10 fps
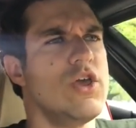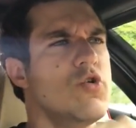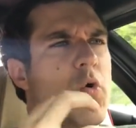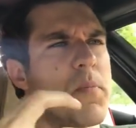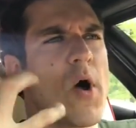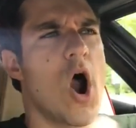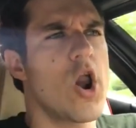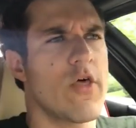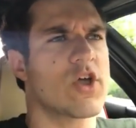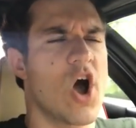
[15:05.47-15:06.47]
you were
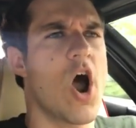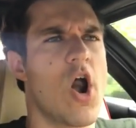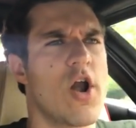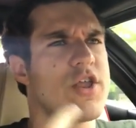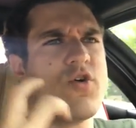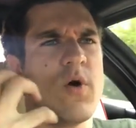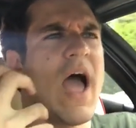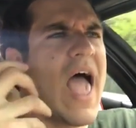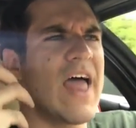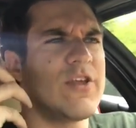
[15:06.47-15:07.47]
part of the car and you
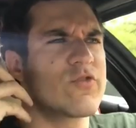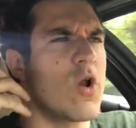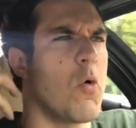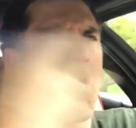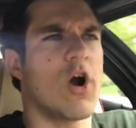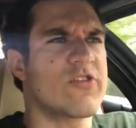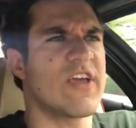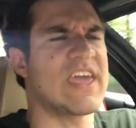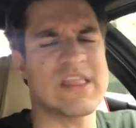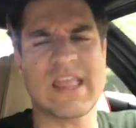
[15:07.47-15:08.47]
had to sort of work
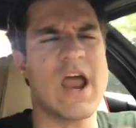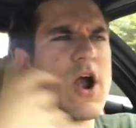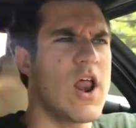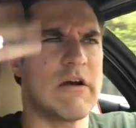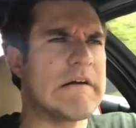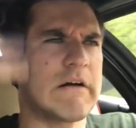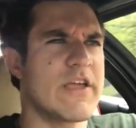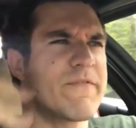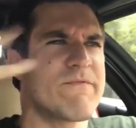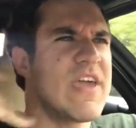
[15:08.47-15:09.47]
to get there
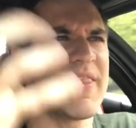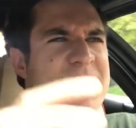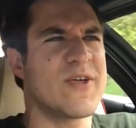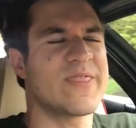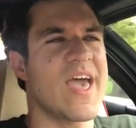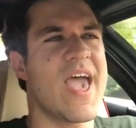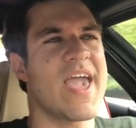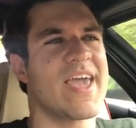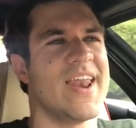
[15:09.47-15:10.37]
and you feel everything.